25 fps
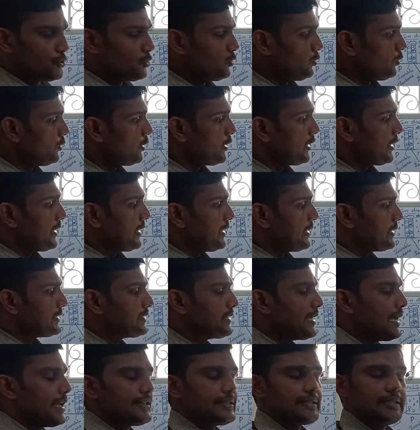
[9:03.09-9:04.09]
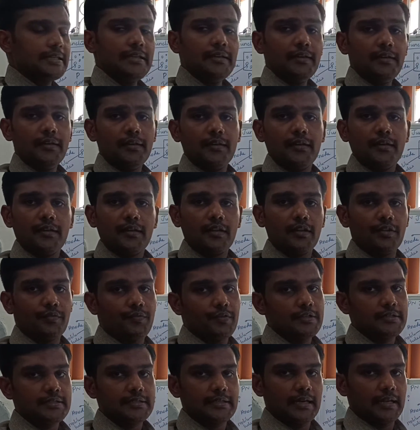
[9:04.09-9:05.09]
to change in
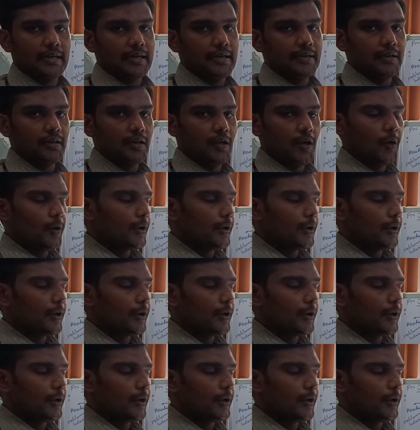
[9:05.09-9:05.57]
reverse current.